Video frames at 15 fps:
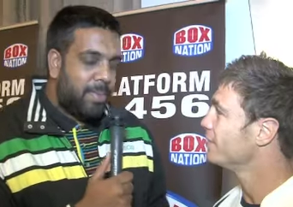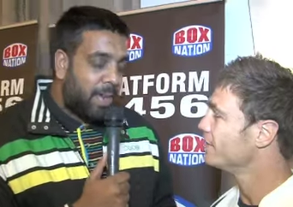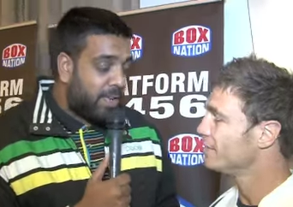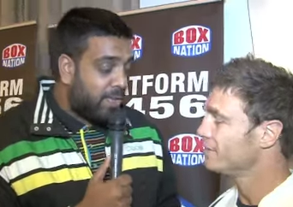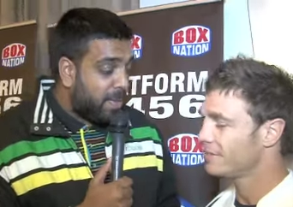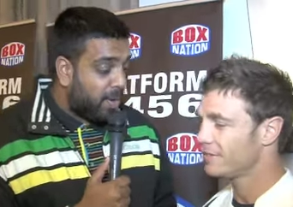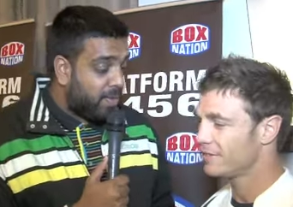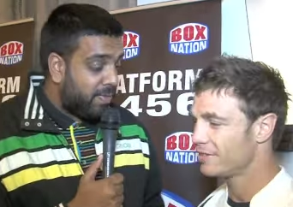Speaker 1: British
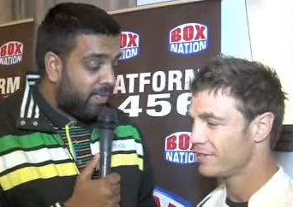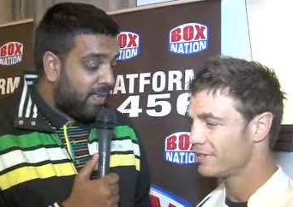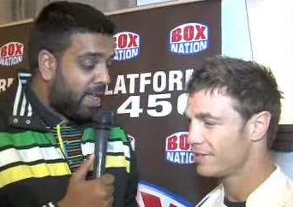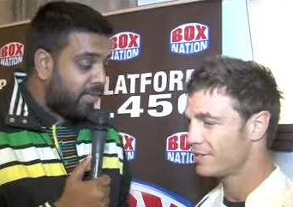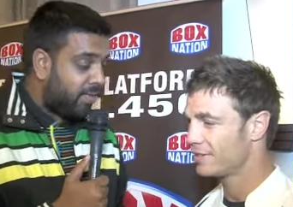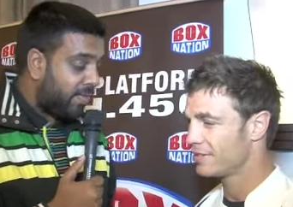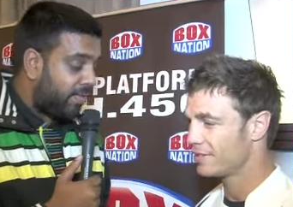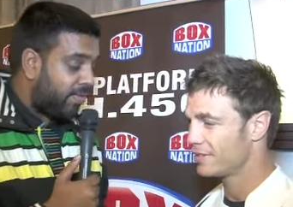boxing fans
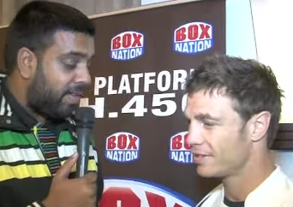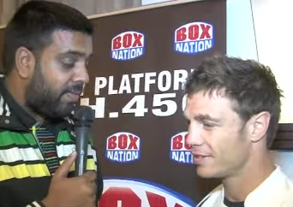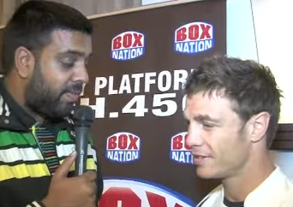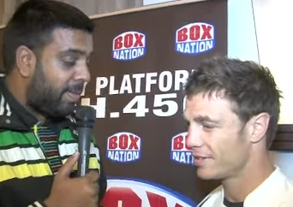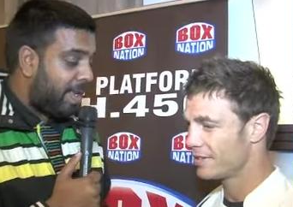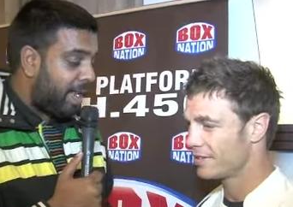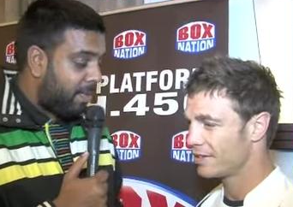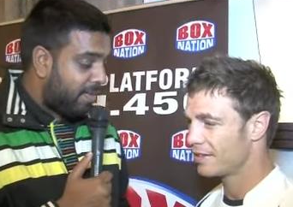obviously
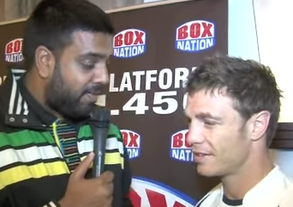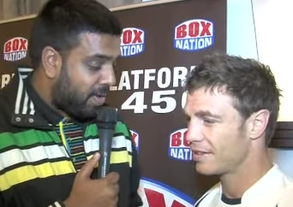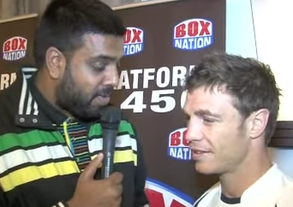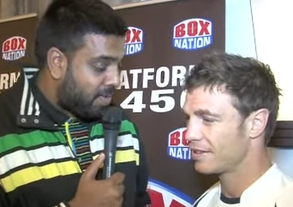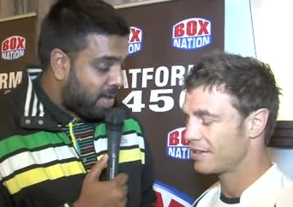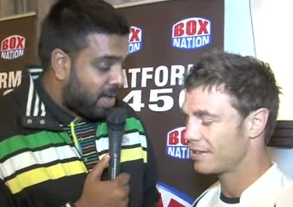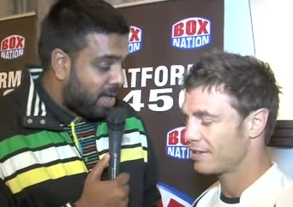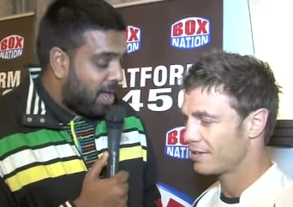familiar with you.
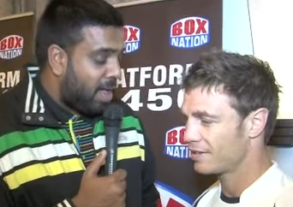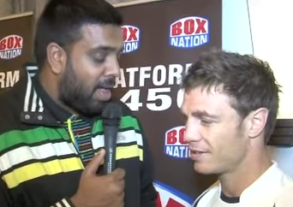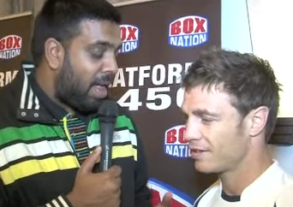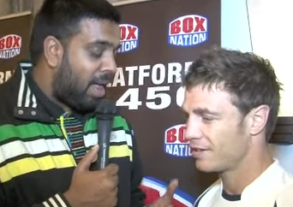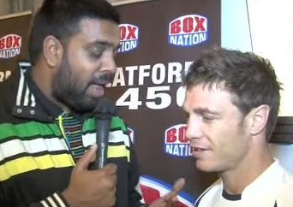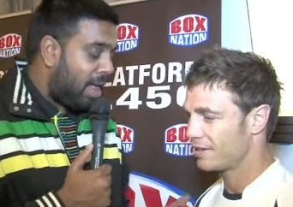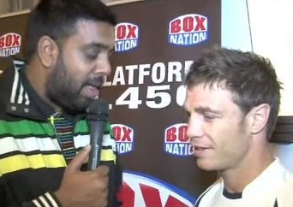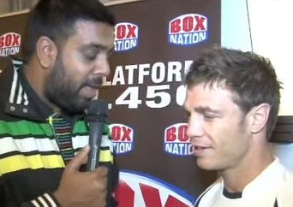
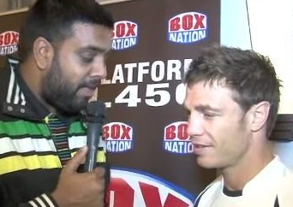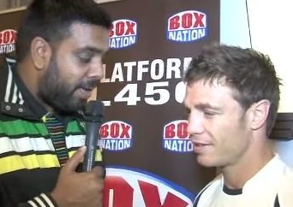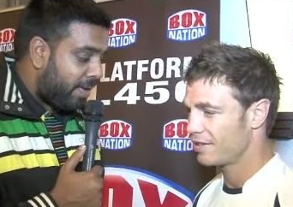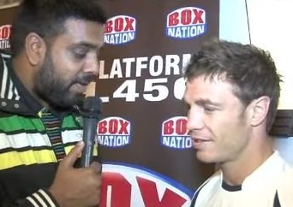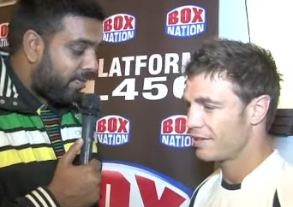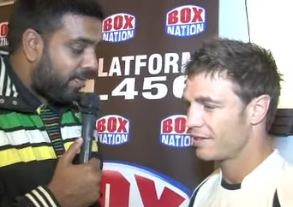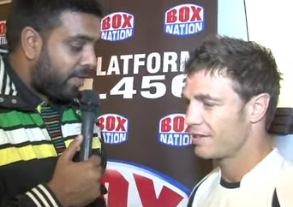Uh, impressive